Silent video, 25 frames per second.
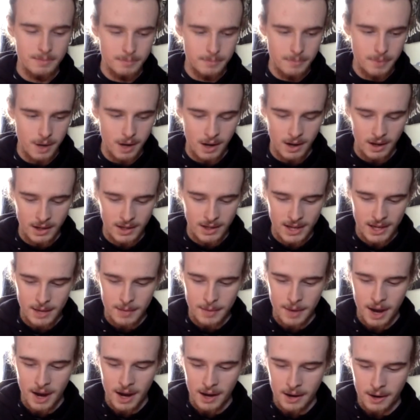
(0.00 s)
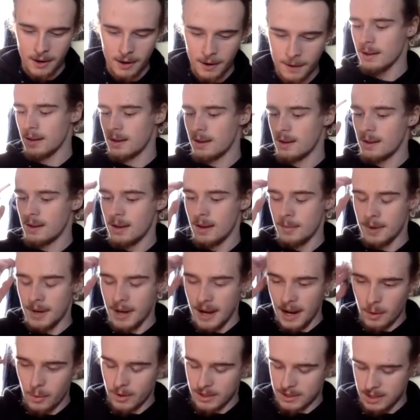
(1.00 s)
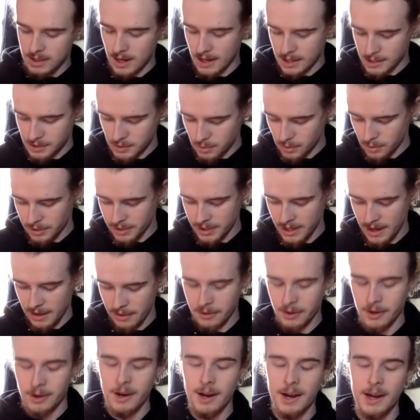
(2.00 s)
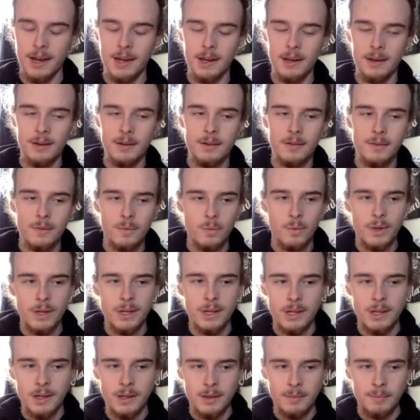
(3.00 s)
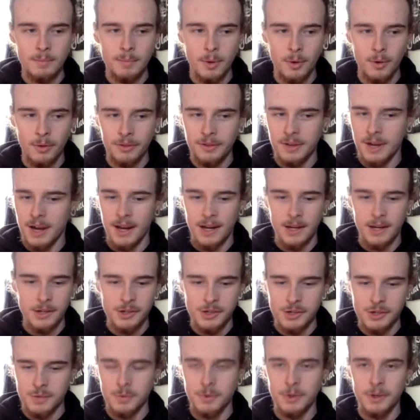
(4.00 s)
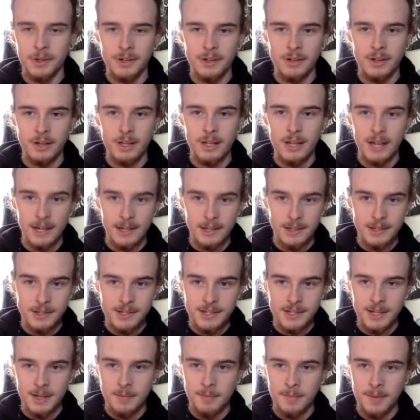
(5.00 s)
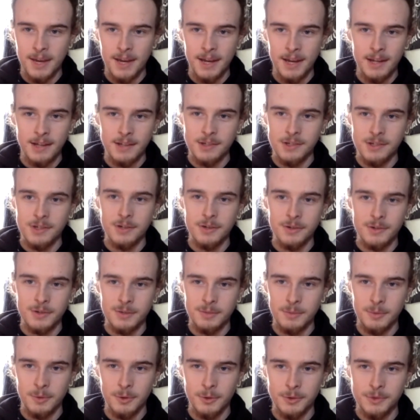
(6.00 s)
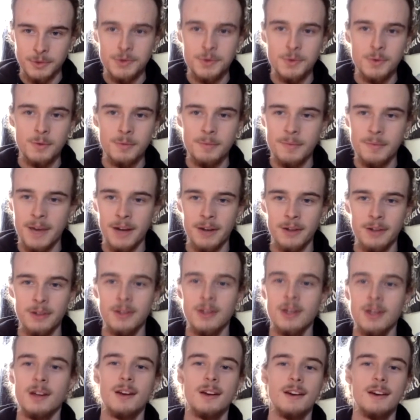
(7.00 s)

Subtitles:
Gabe Haidar. Him and I went to high school together, and we both kind of just were into a lot of the same bands, some old school metal.